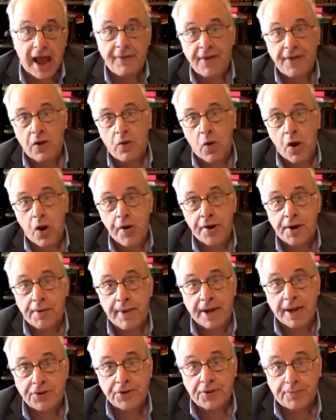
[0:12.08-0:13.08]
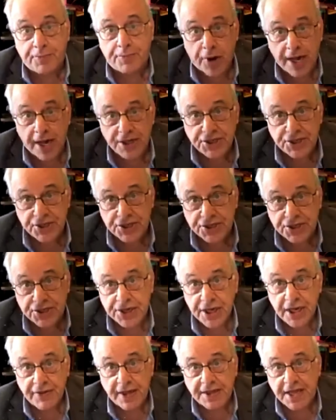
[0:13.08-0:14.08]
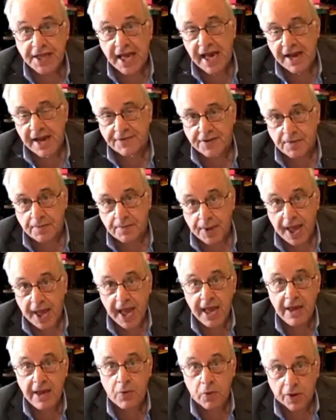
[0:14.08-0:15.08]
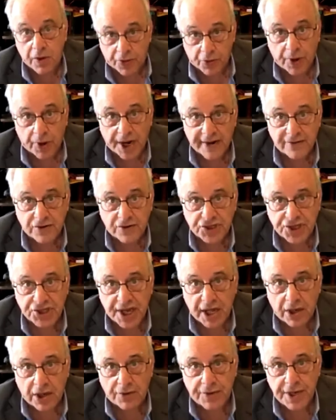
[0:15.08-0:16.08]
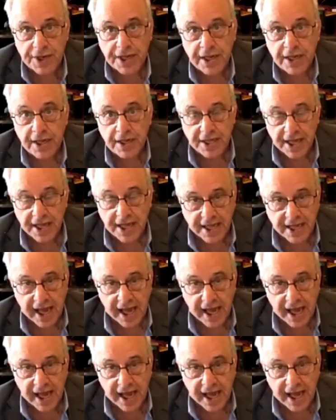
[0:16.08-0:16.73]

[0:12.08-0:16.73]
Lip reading: and they're worried about the prices that they have to pay with whatever salary they